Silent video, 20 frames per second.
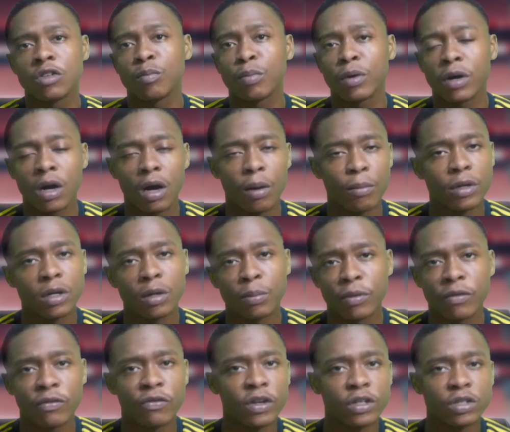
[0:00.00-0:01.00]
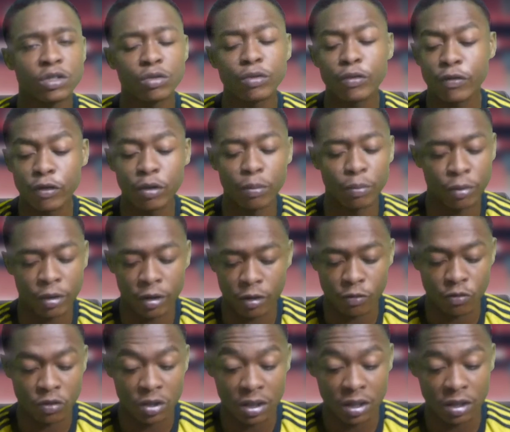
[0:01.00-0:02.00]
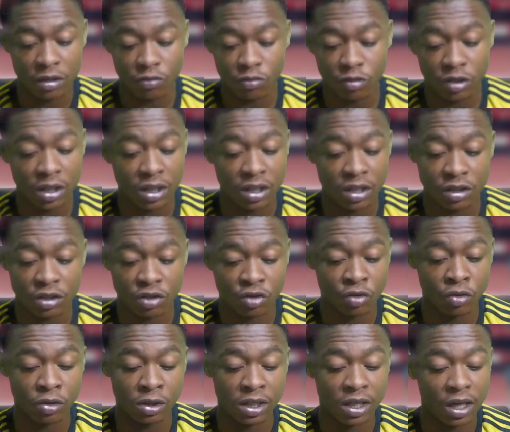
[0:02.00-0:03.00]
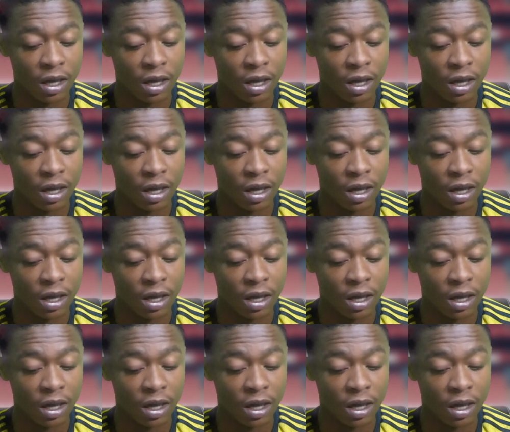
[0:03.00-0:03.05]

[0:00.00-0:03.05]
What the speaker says: of becoming a professional footballer, really, really and truly.